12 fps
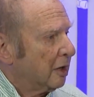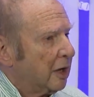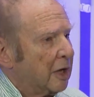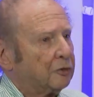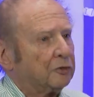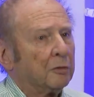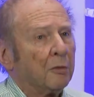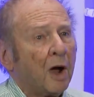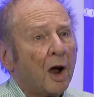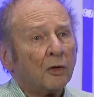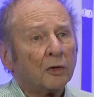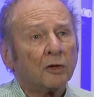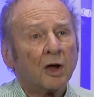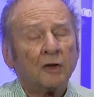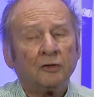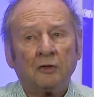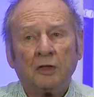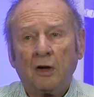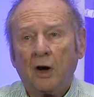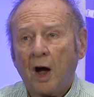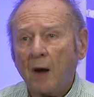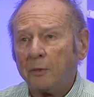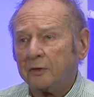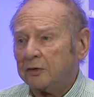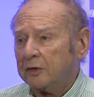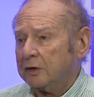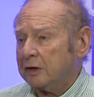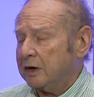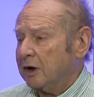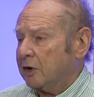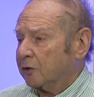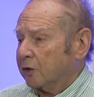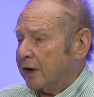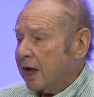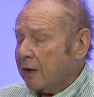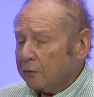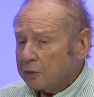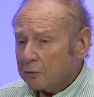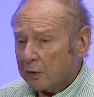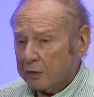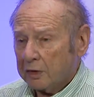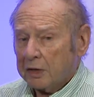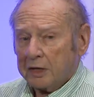as democratizing the opportunity for everyone,